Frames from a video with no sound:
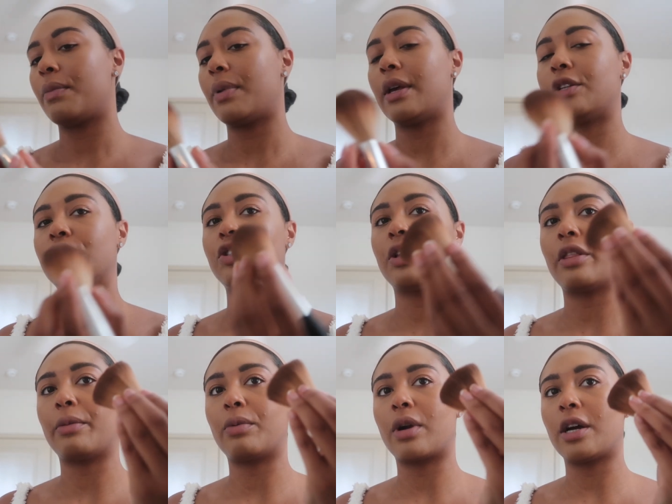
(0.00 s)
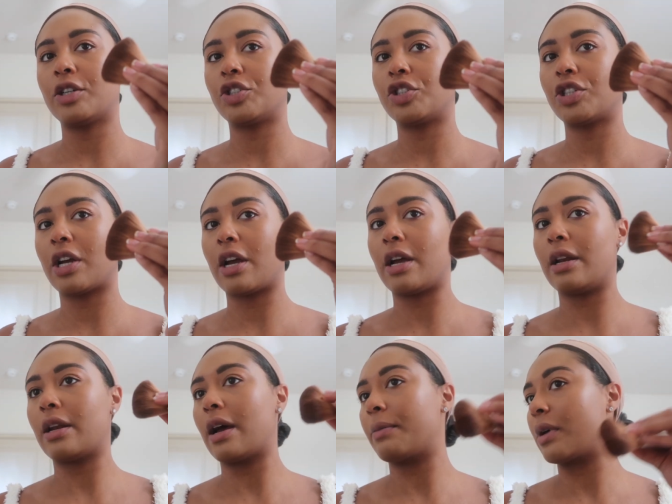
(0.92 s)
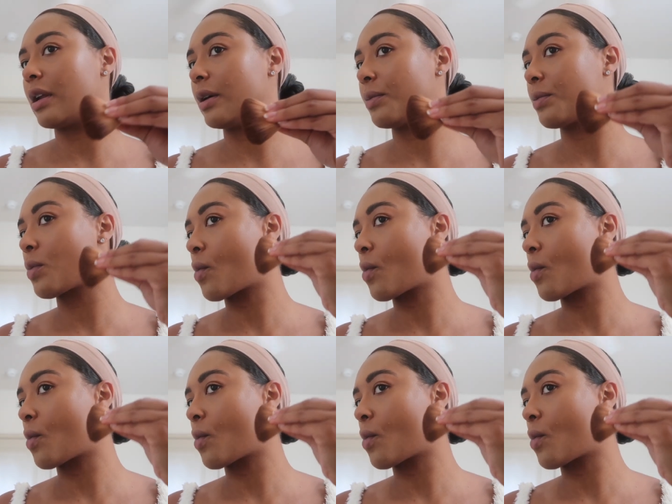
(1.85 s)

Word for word: pinch the brush, and I'm gonna